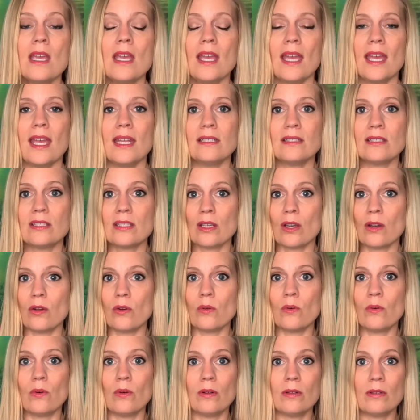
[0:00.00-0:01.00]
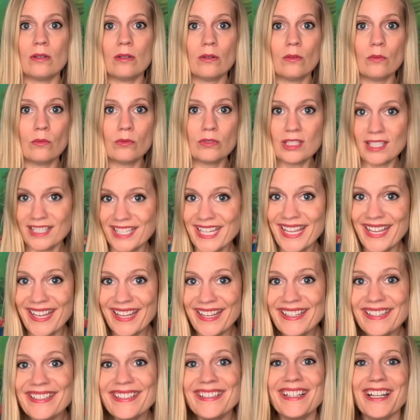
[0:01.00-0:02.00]
And so
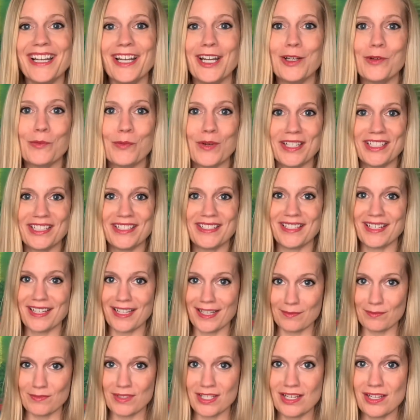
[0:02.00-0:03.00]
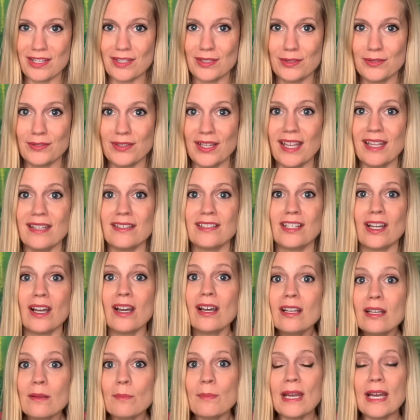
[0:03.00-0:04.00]
today I wanted to come to you and talk
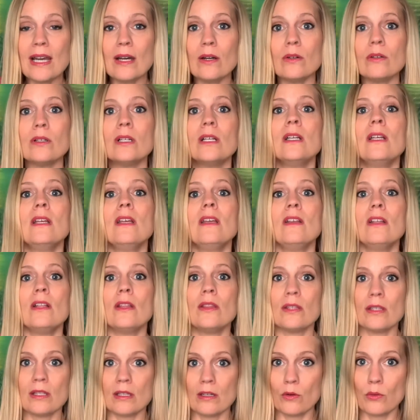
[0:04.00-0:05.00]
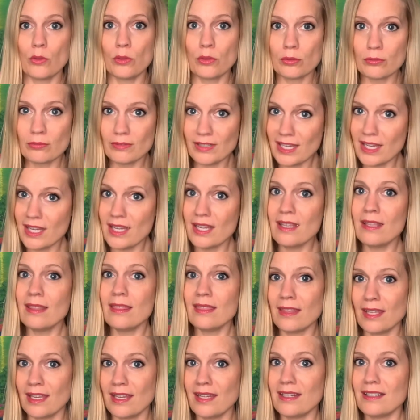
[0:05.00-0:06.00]
about three
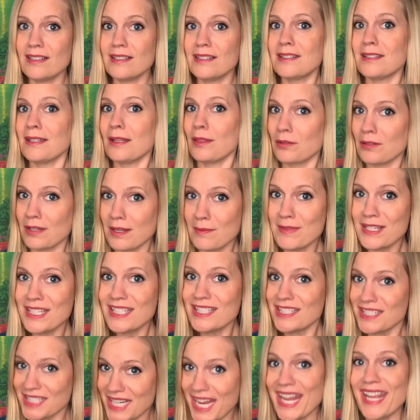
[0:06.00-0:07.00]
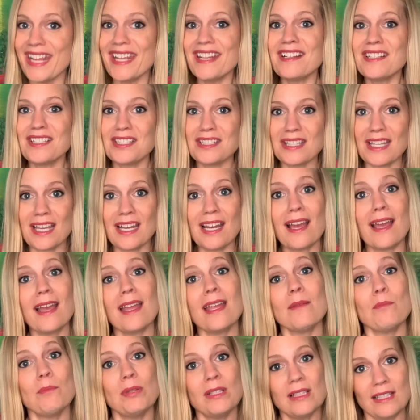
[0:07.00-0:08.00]
mistakes that I
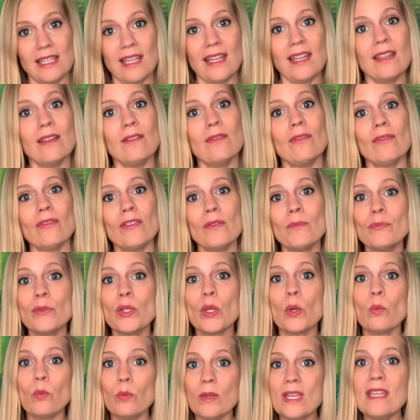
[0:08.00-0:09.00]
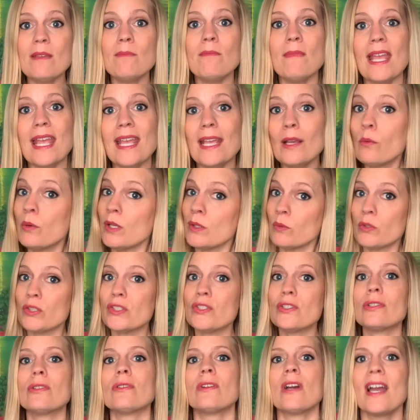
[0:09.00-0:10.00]
believe we make when we're
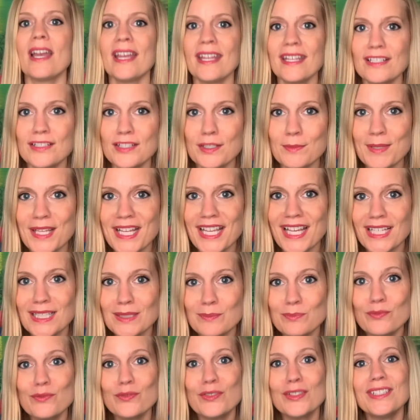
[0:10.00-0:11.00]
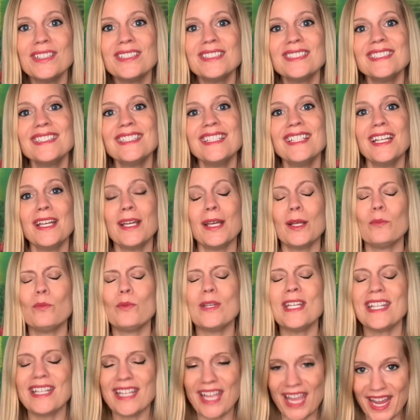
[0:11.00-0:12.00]
trying to be helpful and we
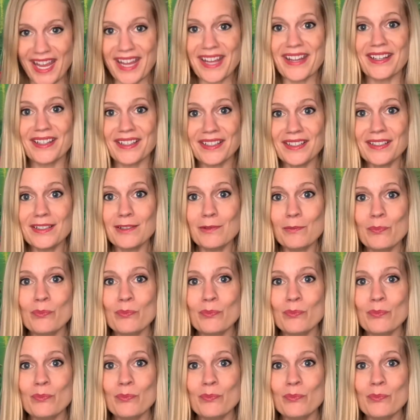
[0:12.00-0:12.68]
care,